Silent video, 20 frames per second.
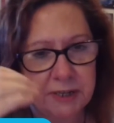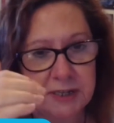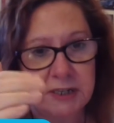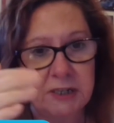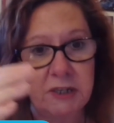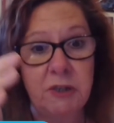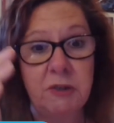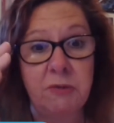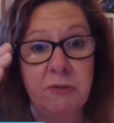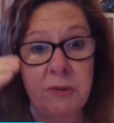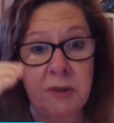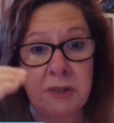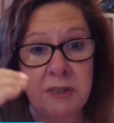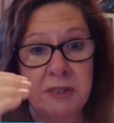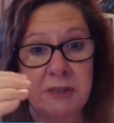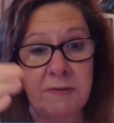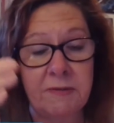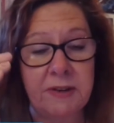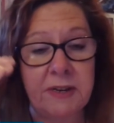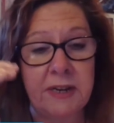a new and
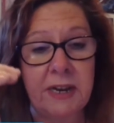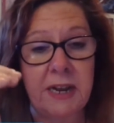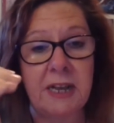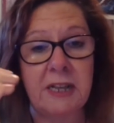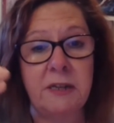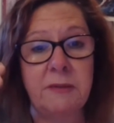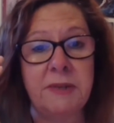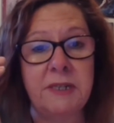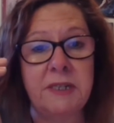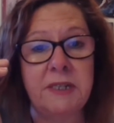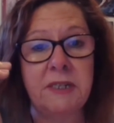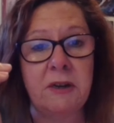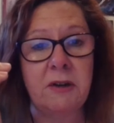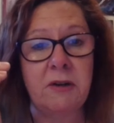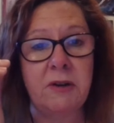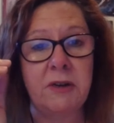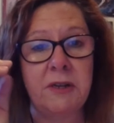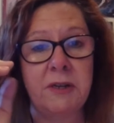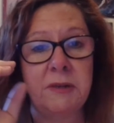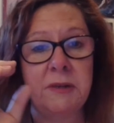different element
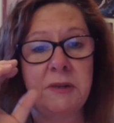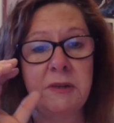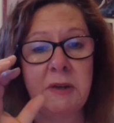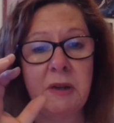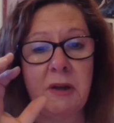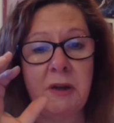on